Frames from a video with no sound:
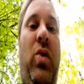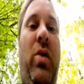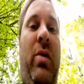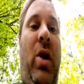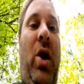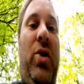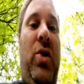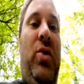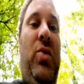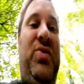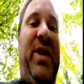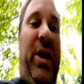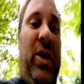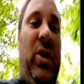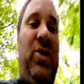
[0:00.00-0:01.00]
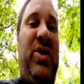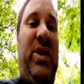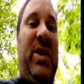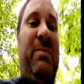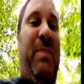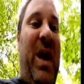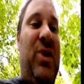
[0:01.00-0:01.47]
or you use technology that's
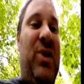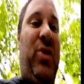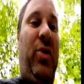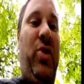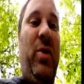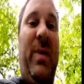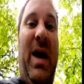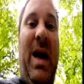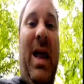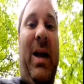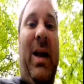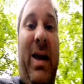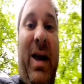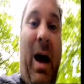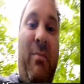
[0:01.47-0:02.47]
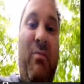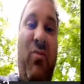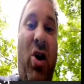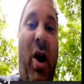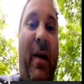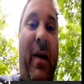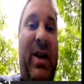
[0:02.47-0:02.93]
based on the human eye, like a camera
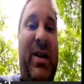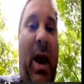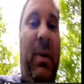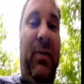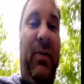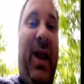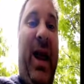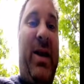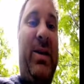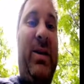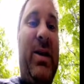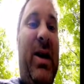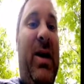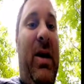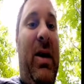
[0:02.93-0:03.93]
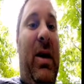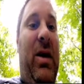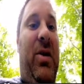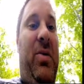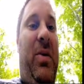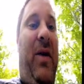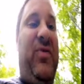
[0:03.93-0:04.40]
or any type of lens,
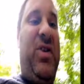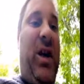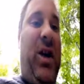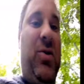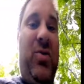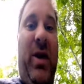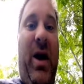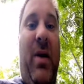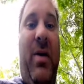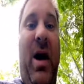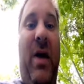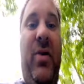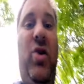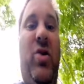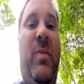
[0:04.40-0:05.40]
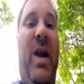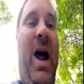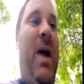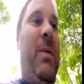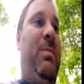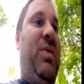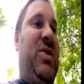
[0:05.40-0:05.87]
then you have to take into account how the human
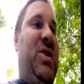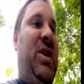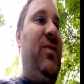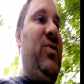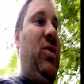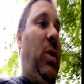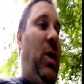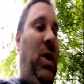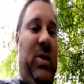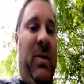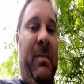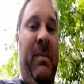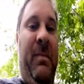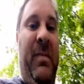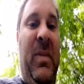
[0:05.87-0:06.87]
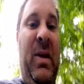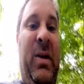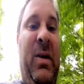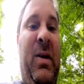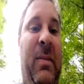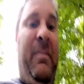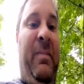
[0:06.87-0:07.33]
eye perceives the world
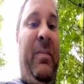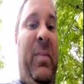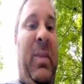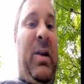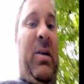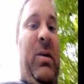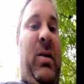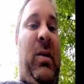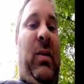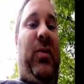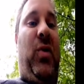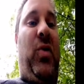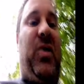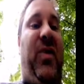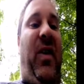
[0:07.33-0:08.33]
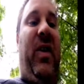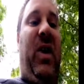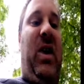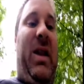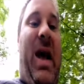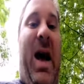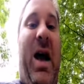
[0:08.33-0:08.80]
through
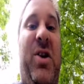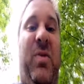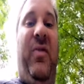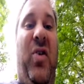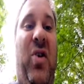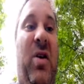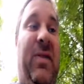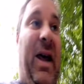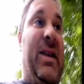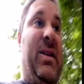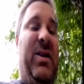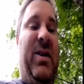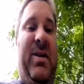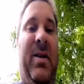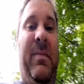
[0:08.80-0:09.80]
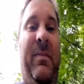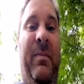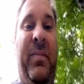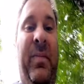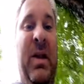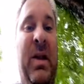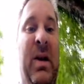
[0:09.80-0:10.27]
spherical eyes with curved lenses,
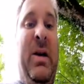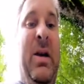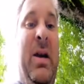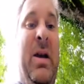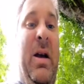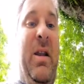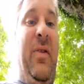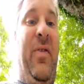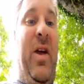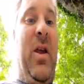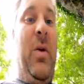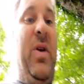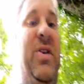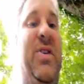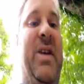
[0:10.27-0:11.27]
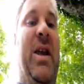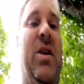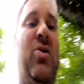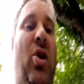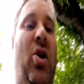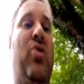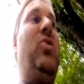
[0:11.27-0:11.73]
and the fact that we see in
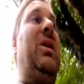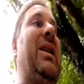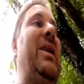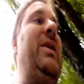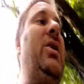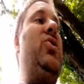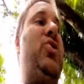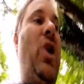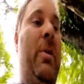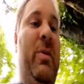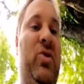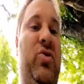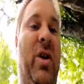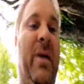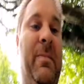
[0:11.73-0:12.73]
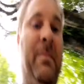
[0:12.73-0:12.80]
non-Euclidean geometry.